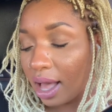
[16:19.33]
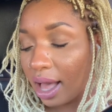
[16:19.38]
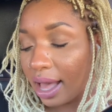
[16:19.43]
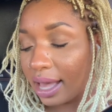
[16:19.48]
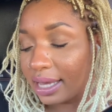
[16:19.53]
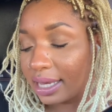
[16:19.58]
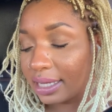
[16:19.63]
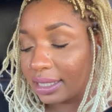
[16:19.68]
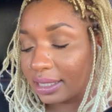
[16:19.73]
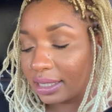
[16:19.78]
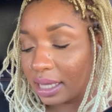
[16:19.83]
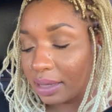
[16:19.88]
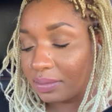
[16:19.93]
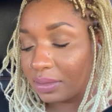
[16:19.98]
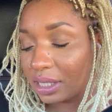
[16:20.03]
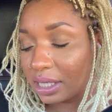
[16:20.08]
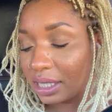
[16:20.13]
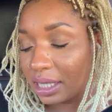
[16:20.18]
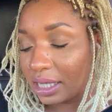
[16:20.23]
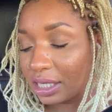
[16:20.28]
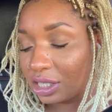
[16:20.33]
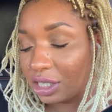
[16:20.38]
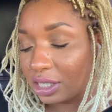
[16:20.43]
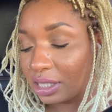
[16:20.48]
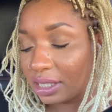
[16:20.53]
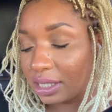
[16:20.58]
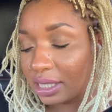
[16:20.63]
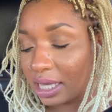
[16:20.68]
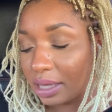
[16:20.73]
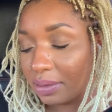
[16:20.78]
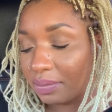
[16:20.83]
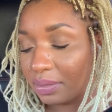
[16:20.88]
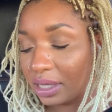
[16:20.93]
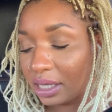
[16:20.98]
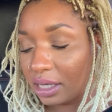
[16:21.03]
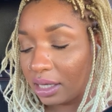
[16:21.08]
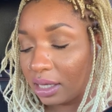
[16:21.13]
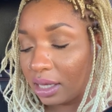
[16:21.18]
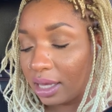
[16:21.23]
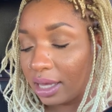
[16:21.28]
I accepted and she sent
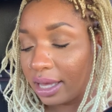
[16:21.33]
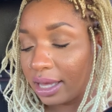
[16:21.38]
me